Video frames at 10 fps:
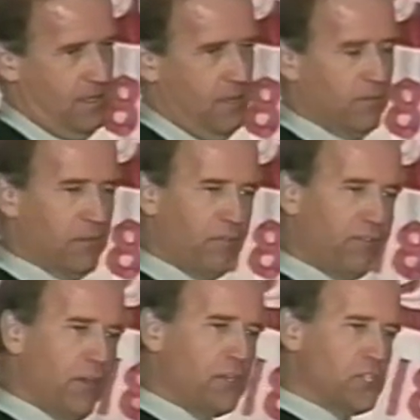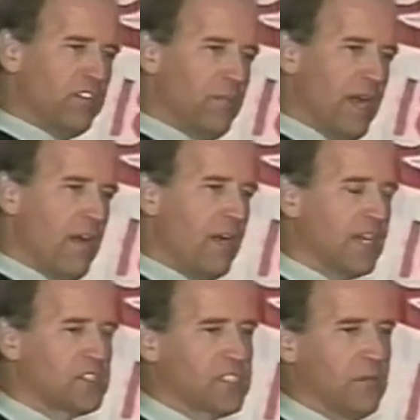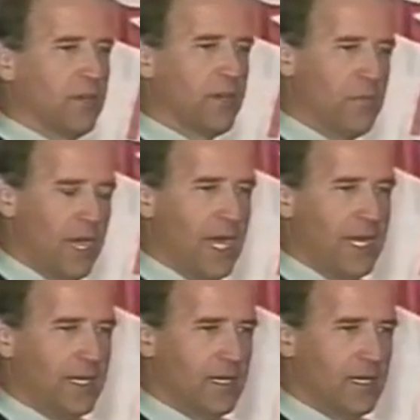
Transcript: for the future of America similar to mine.